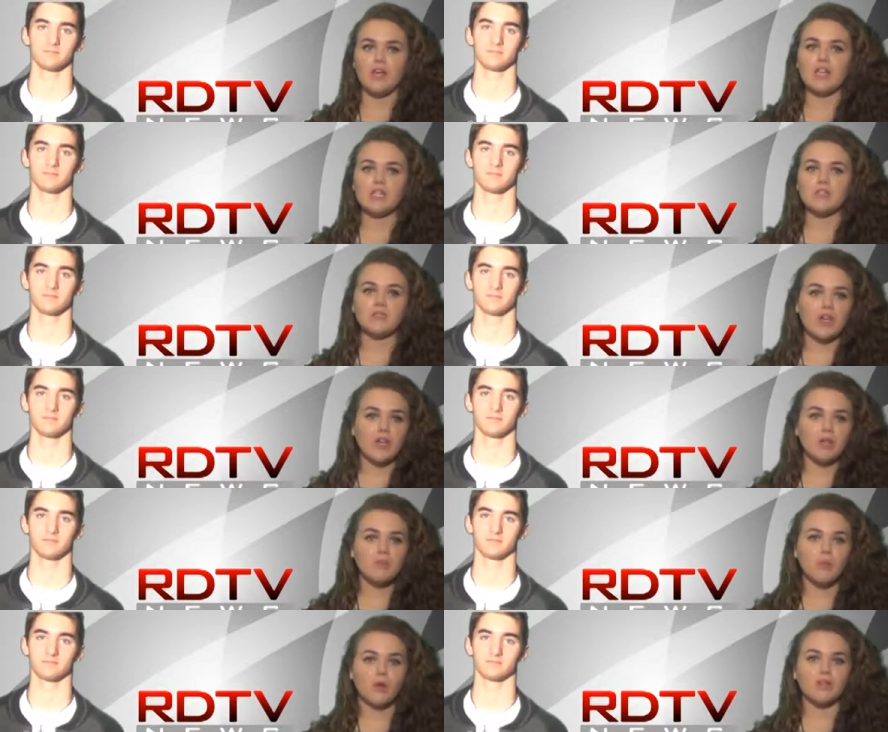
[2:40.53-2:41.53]
Speaker 1: It is very
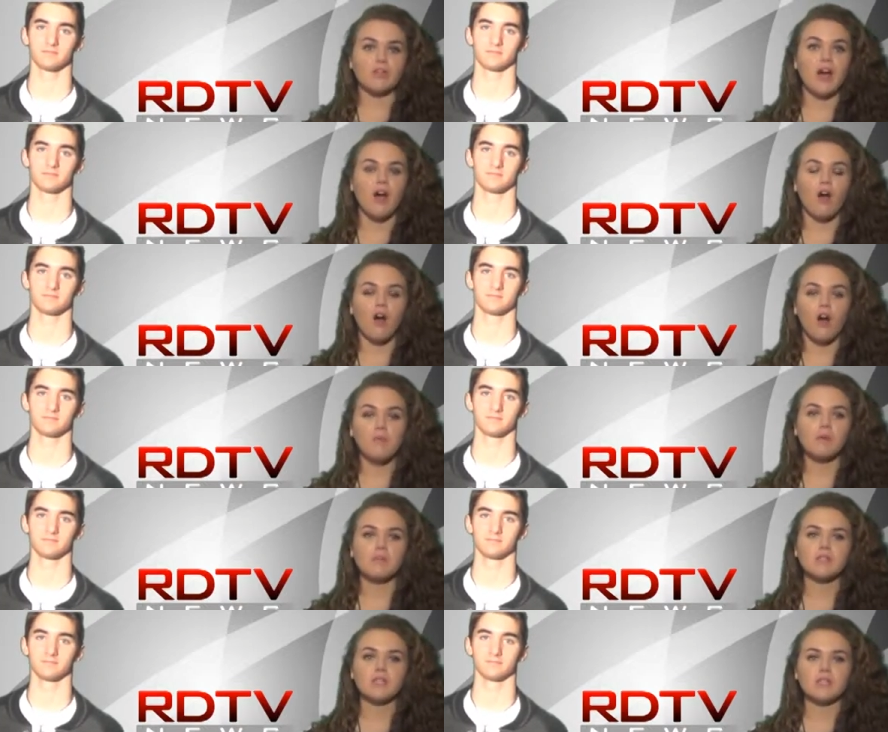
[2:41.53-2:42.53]
important that all
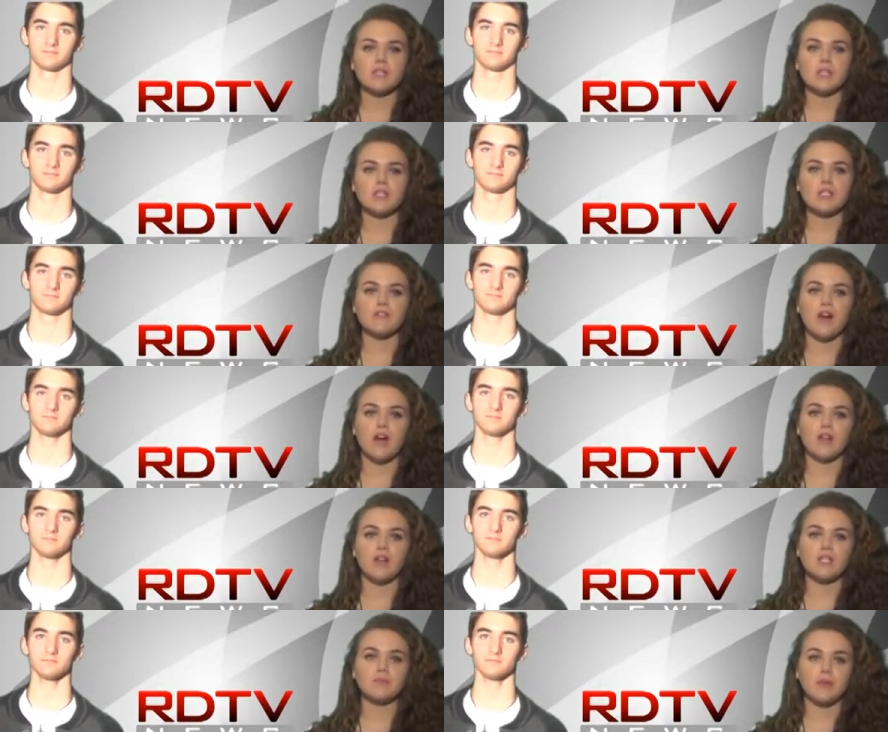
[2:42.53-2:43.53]
members attend to
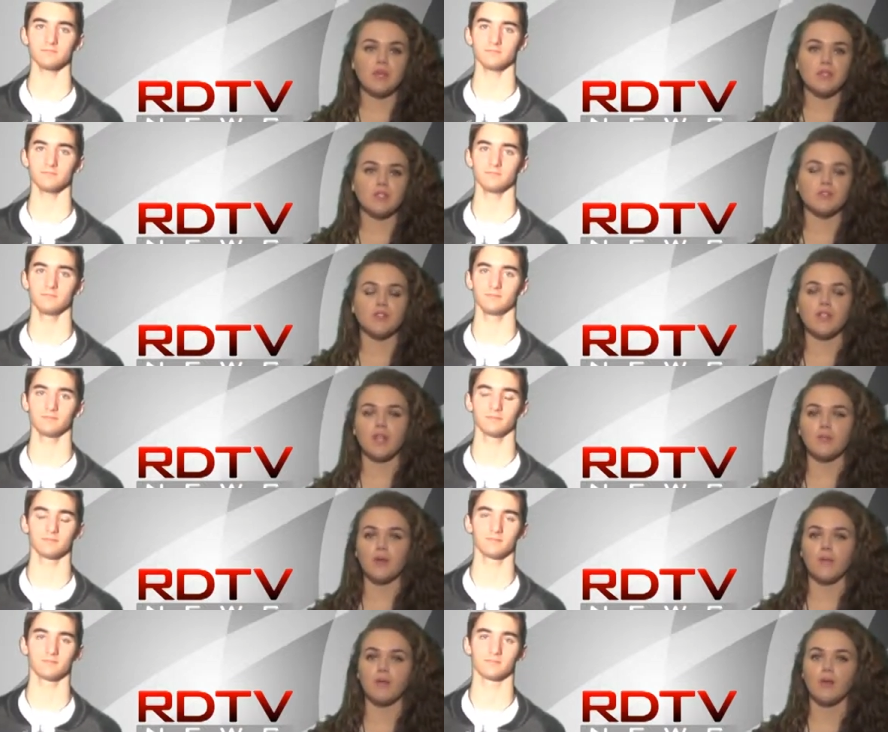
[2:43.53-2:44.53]
finalize plans for the
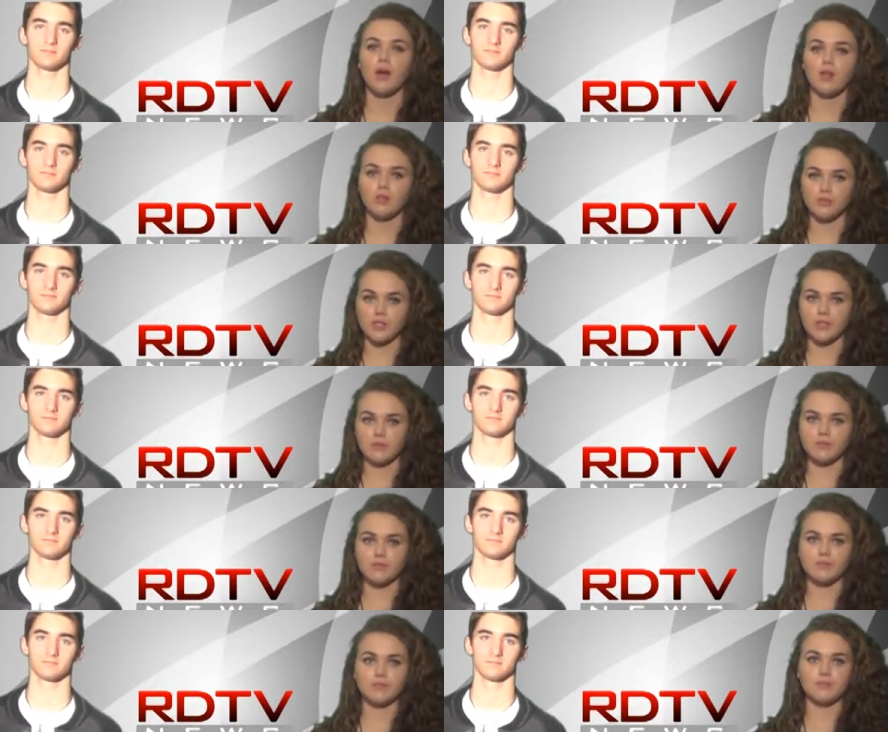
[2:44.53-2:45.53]
upcoming colors run.
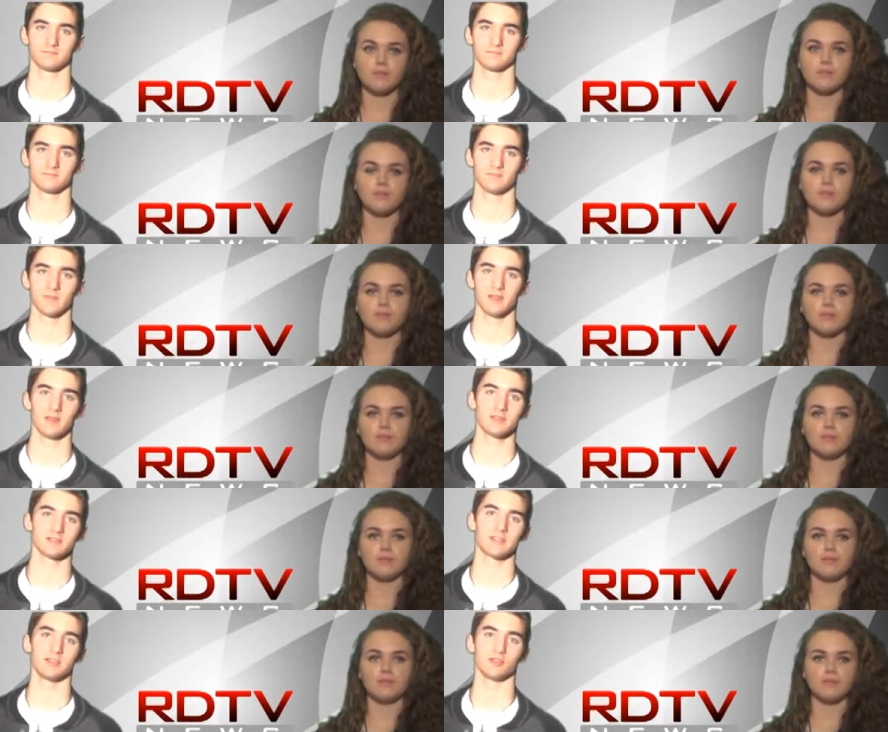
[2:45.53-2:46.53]

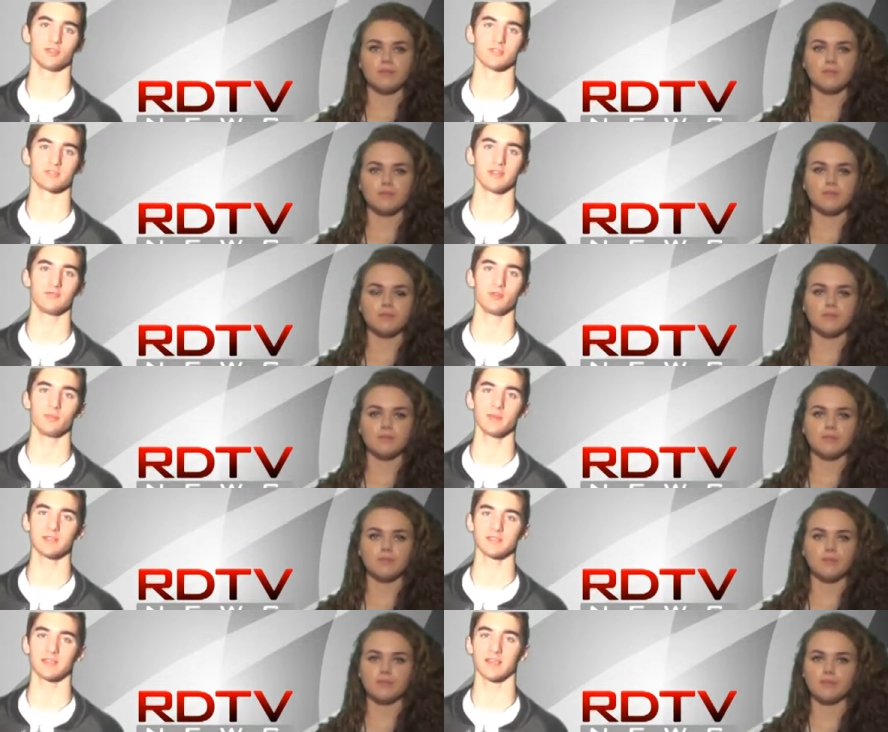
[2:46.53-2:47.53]
Speaker 2: Seniors, if you
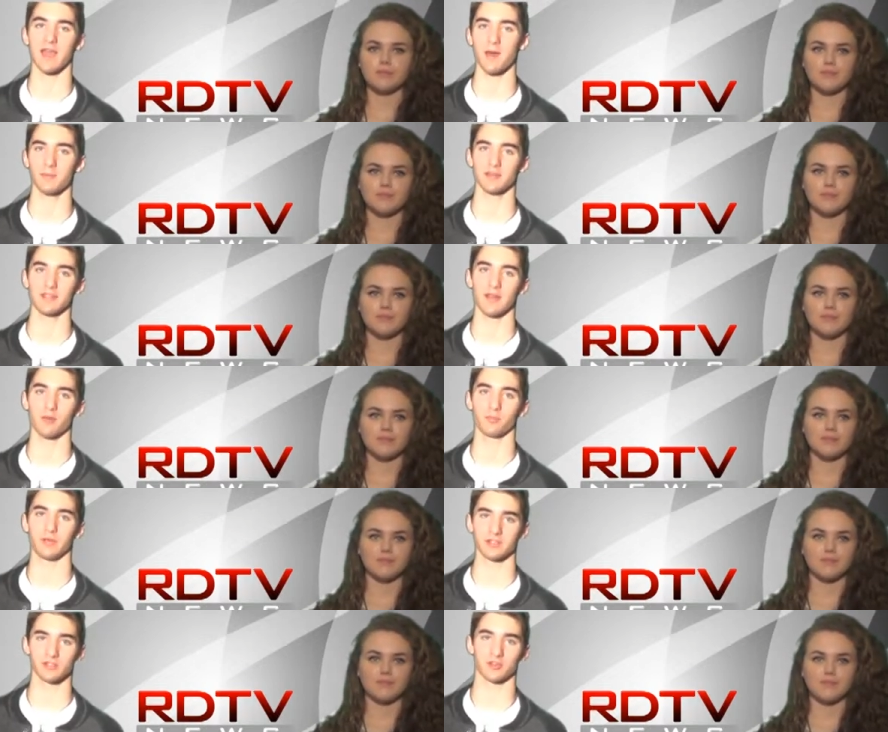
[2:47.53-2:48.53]
missed the cap and
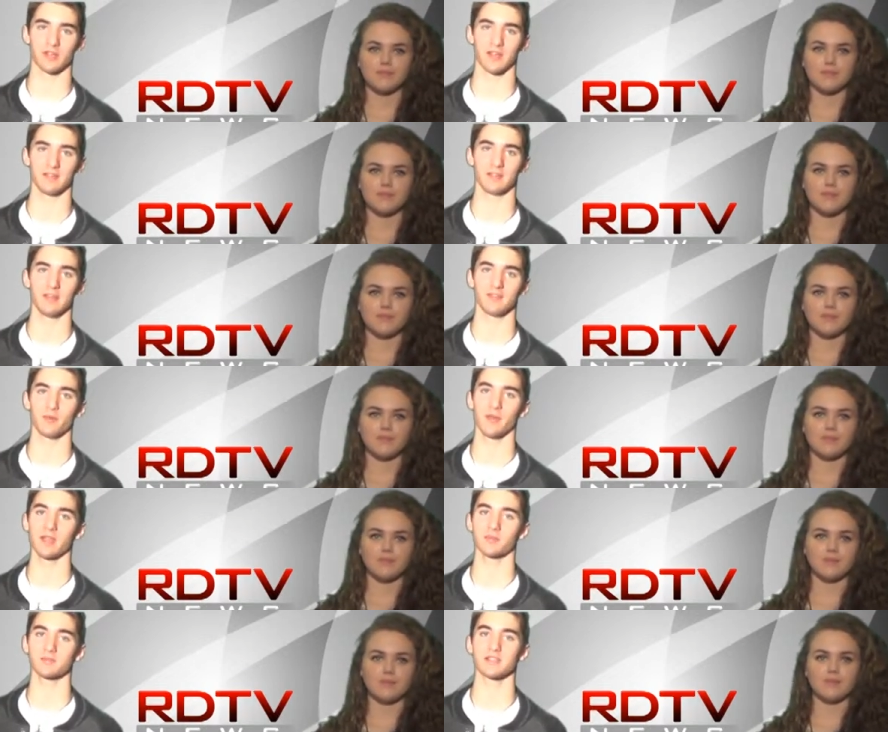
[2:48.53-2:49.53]
gown picture day, the
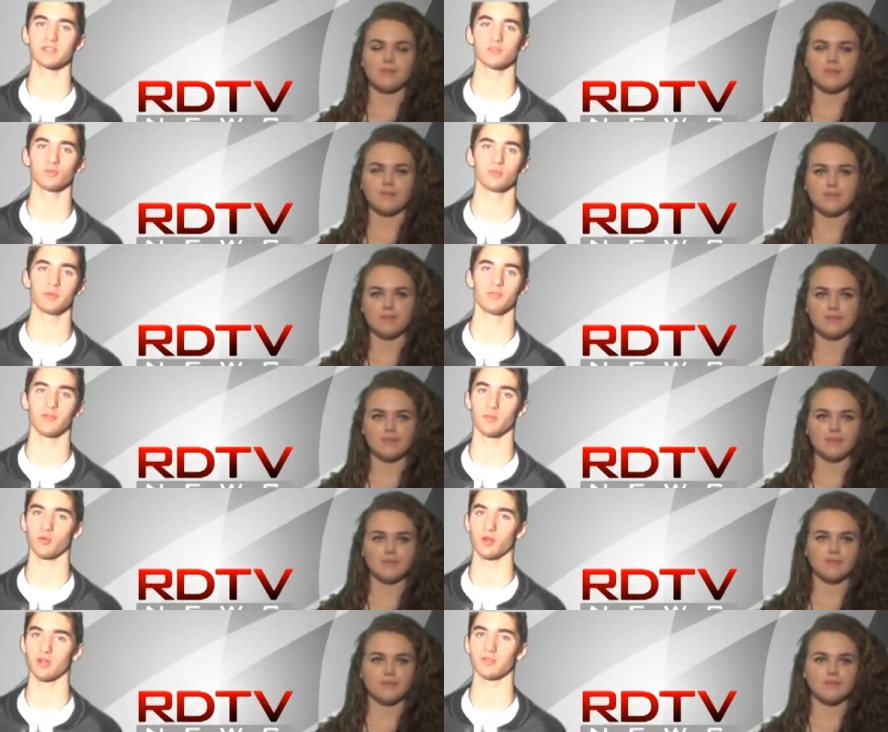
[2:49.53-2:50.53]
makeup session will be
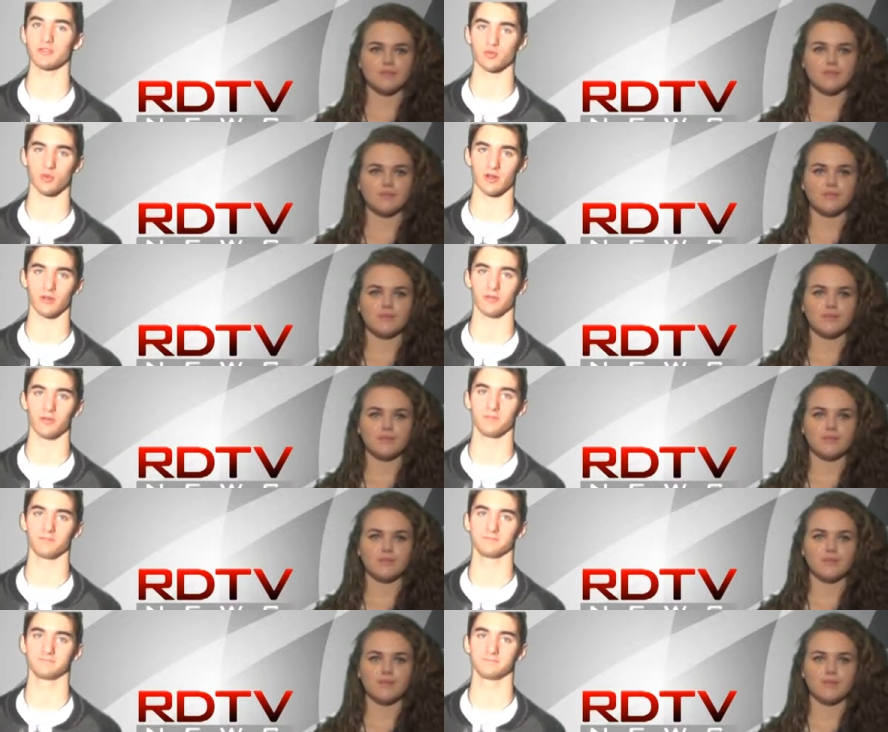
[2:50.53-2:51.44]
February the 12th.